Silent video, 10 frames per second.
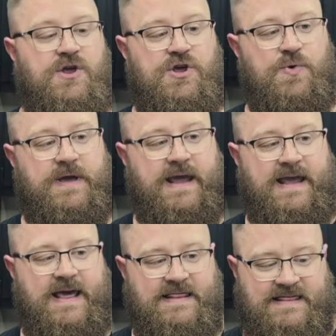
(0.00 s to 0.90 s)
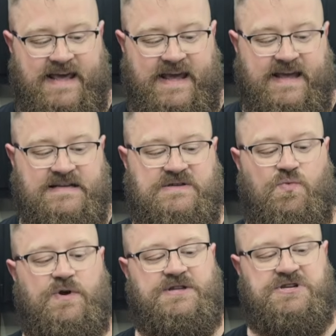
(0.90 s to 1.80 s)
You can get these,
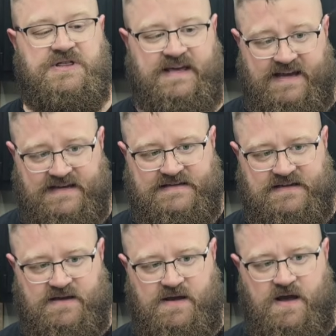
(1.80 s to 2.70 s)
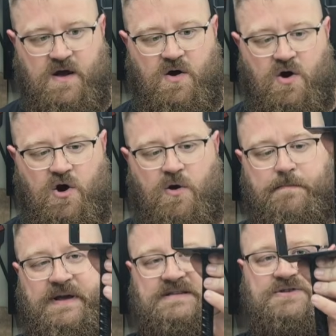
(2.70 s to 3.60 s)
which these are
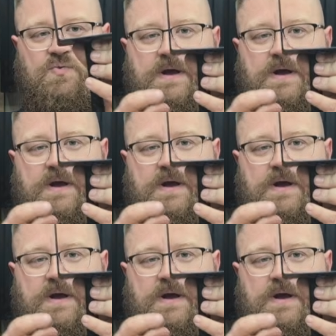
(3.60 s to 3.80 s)
pieces of